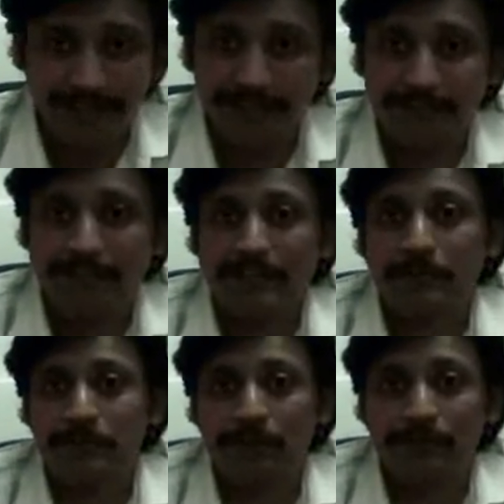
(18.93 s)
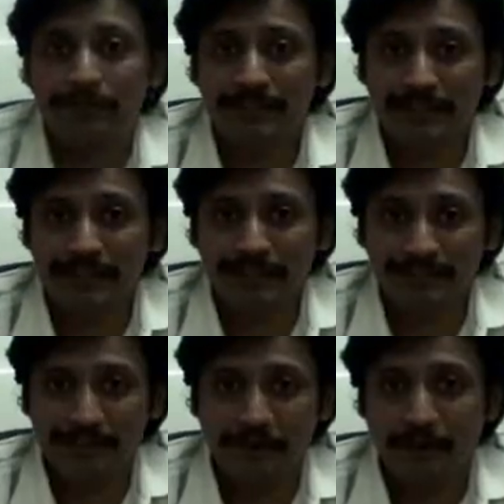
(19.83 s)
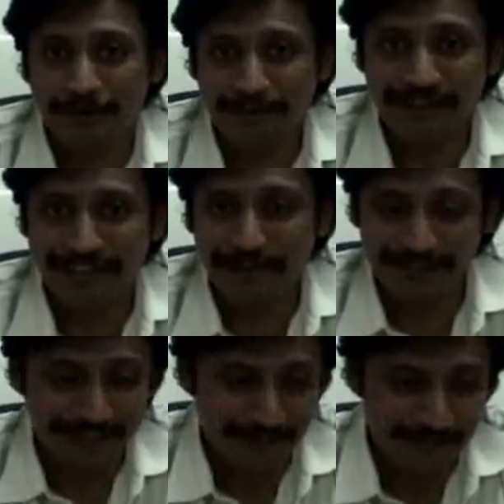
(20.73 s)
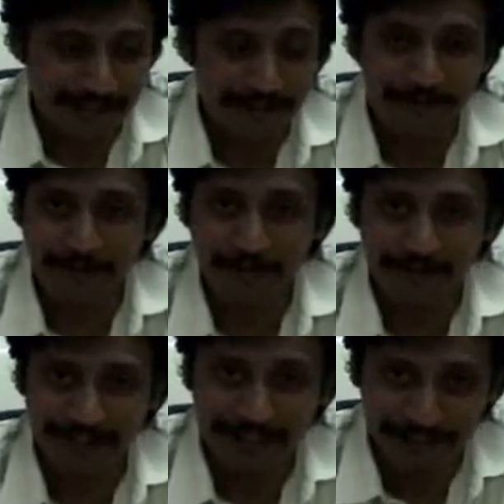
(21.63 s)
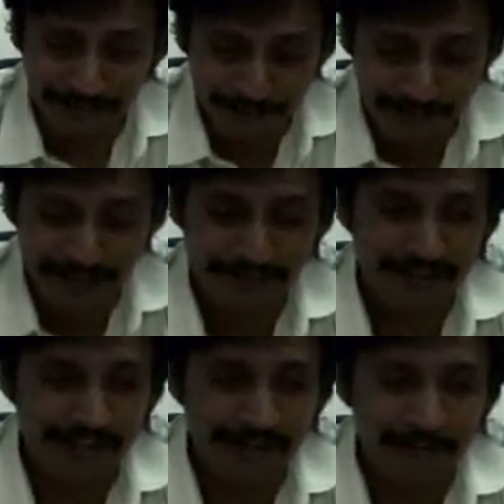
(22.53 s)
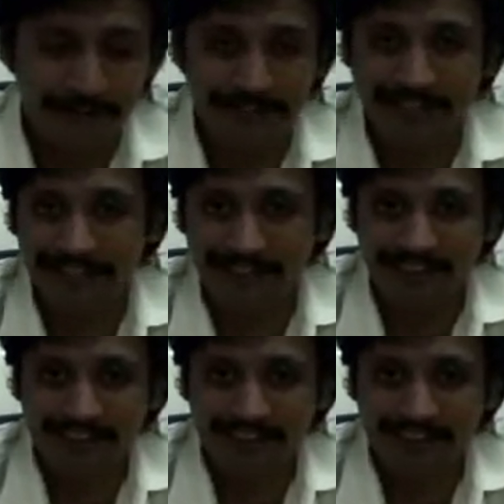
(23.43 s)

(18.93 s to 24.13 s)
Here the father was not even called for the naming ceremony, let alone giving a name to his son.